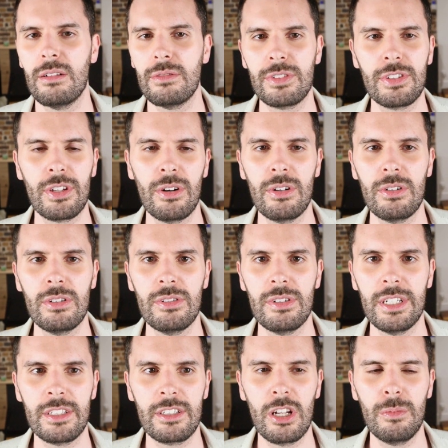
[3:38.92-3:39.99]
So
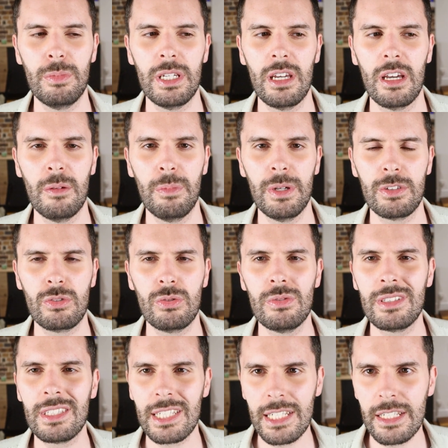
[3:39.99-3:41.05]
it's going to be a bit too
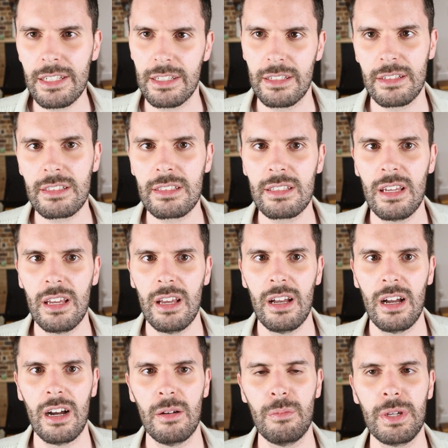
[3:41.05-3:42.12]
tedious,
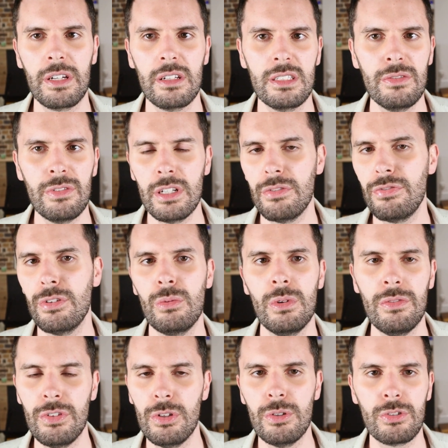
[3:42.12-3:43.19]
because even if you
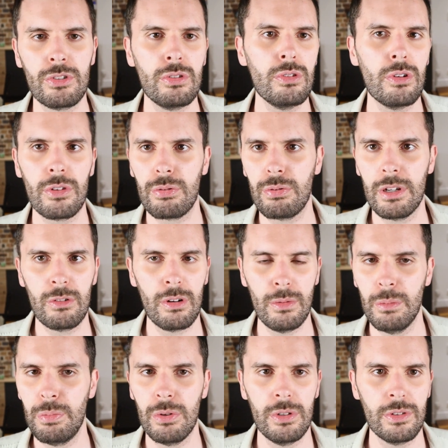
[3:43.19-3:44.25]
review two or three
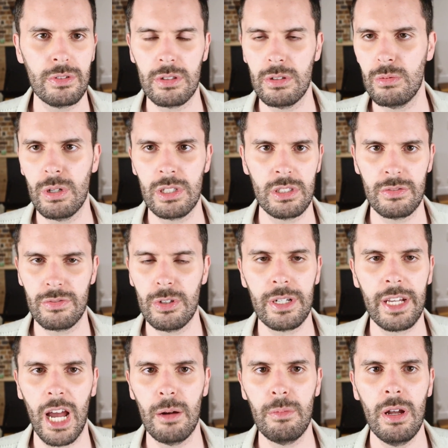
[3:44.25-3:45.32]
grammar points or words of
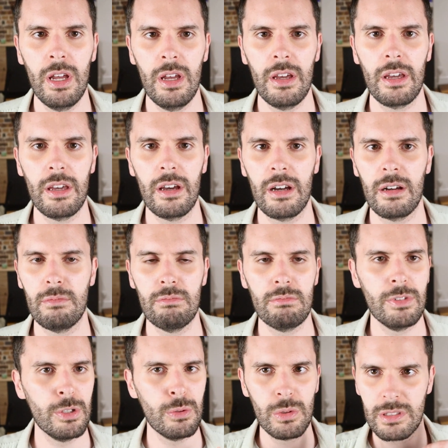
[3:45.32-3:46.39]
vocab,
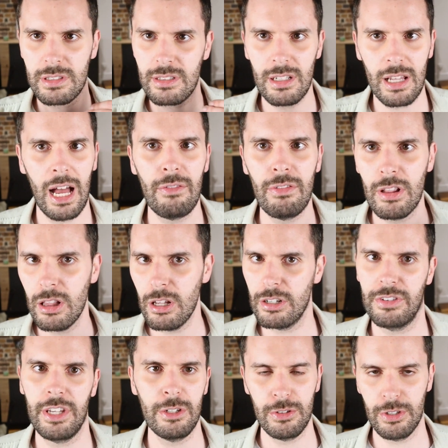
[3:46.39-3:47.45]
you will still have a
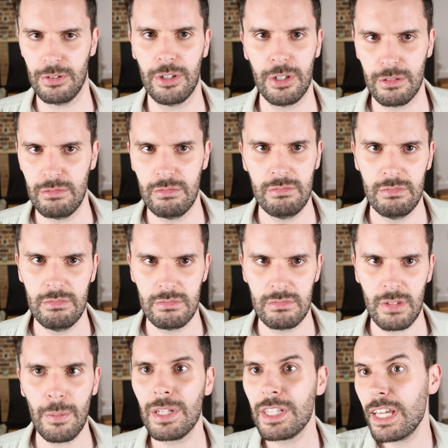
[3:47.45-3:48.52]
lot that you don't know.
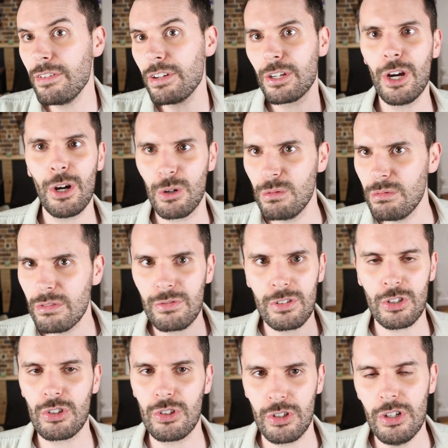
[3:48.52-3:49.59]
I mean, give it a go,
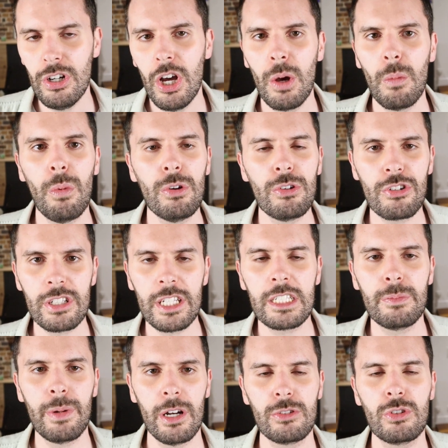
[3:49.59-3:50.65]
for sure, but usually
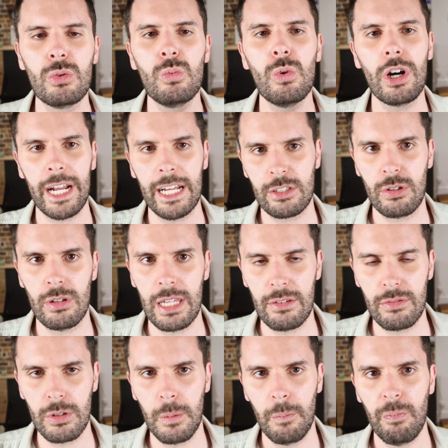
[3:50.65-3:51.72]
it's better to work at your
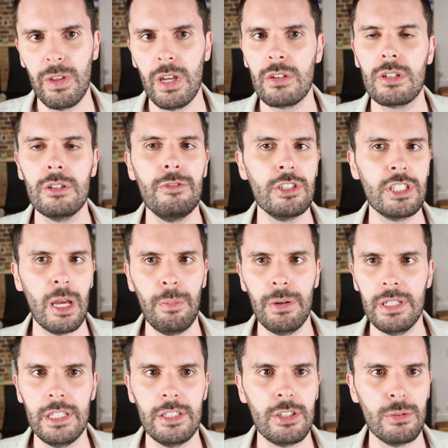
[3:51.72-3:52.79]
level. So for
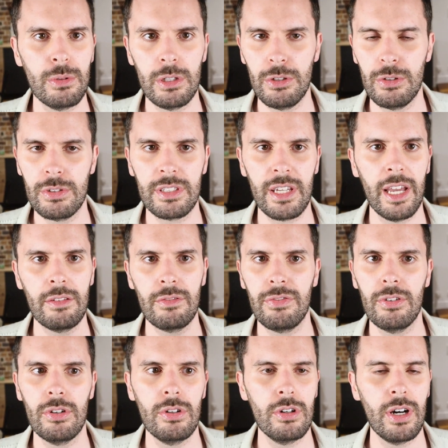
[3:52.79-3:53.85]
Japanese, you will use
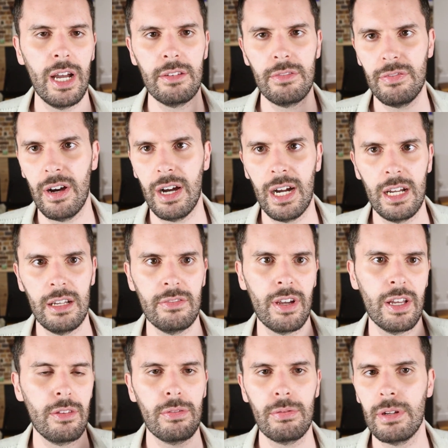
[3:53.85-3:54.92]
N4, N5,
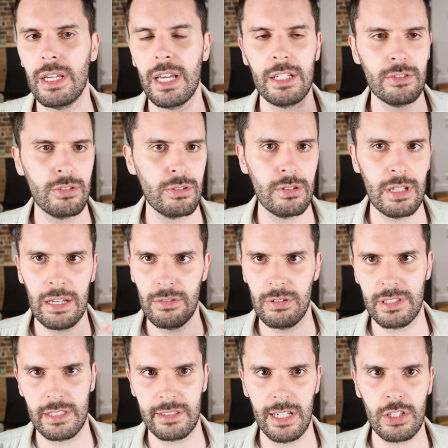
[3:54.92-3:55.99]
N3, N2
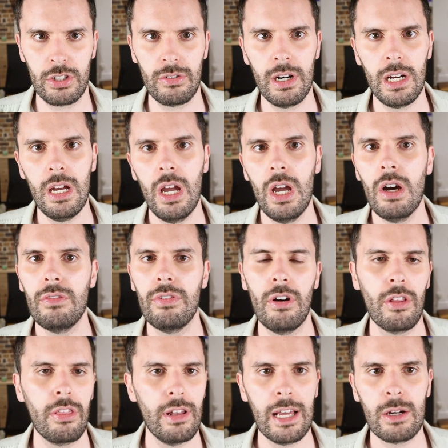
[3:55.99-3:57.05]
levels, etc. For
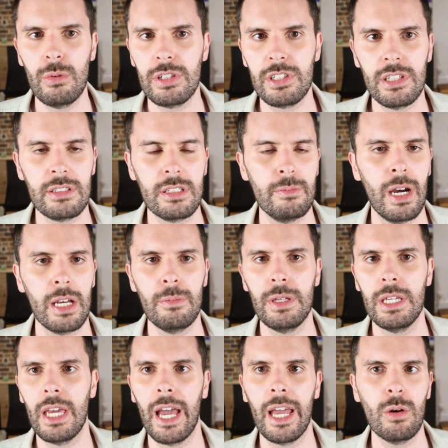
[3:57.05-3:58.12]
other languages, it might
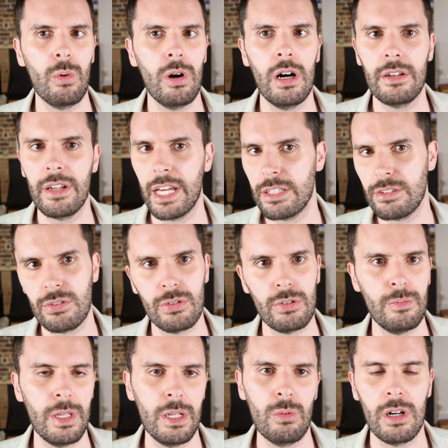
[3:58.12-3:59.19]
be A1,
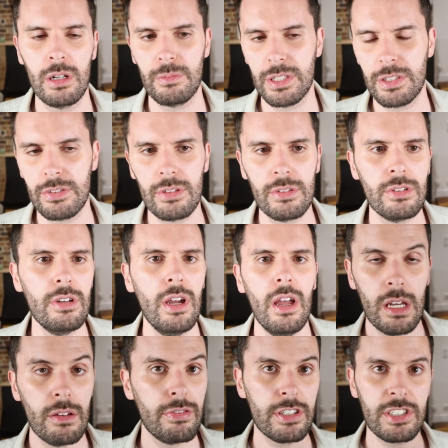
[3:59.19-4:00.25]
A2, B1, B2.
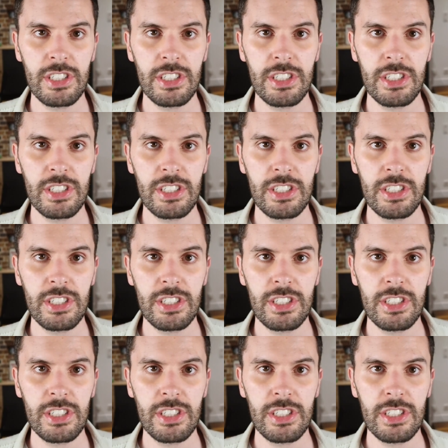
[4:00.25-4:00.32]
For